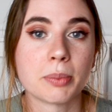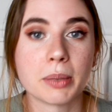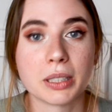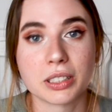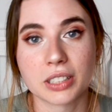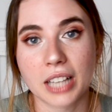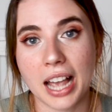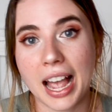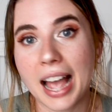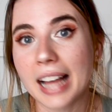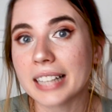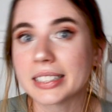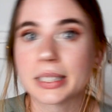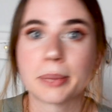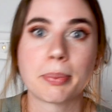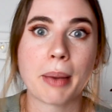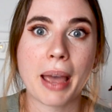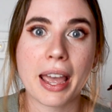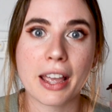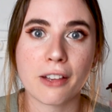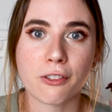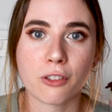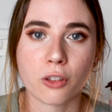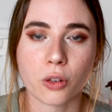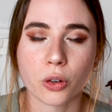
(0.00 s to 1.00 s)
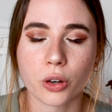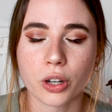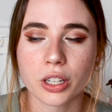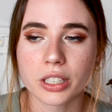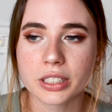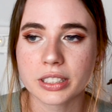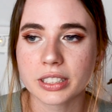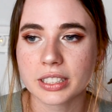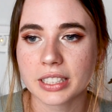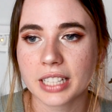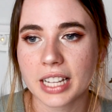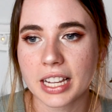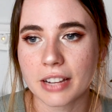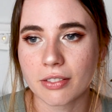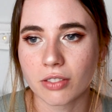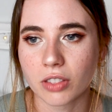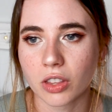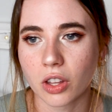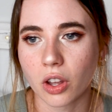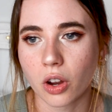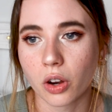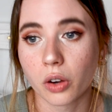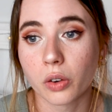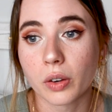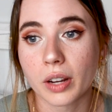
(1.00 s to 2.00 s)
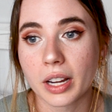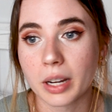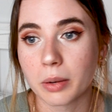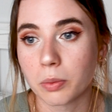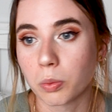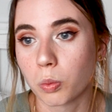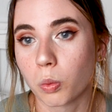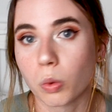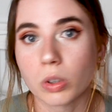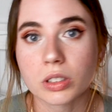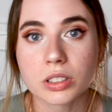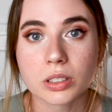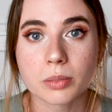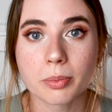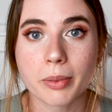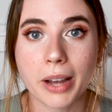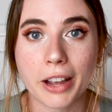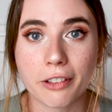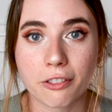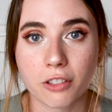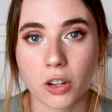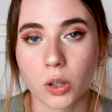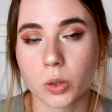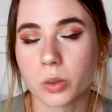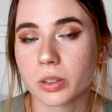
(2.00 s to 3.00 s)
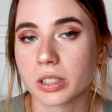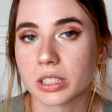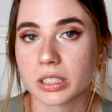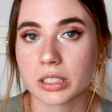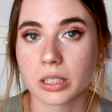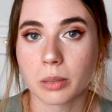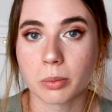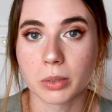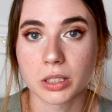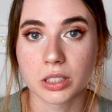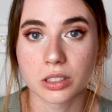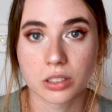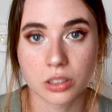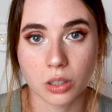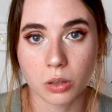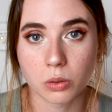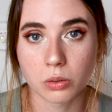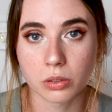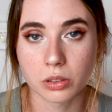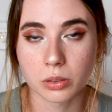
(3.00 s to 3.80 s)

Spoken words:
because I had to pay for it, even though it wasn't my fault that someone stole